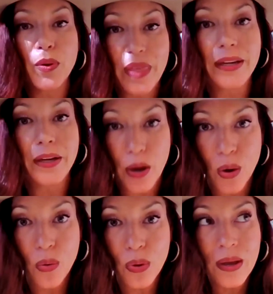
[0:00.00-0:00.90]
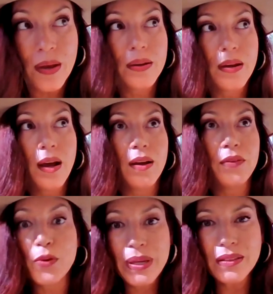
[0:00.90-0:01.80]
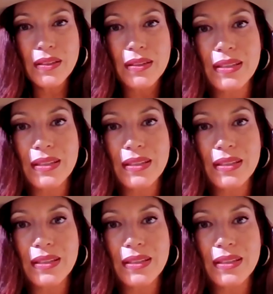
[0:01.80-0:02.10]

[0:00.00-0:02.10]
they know for business.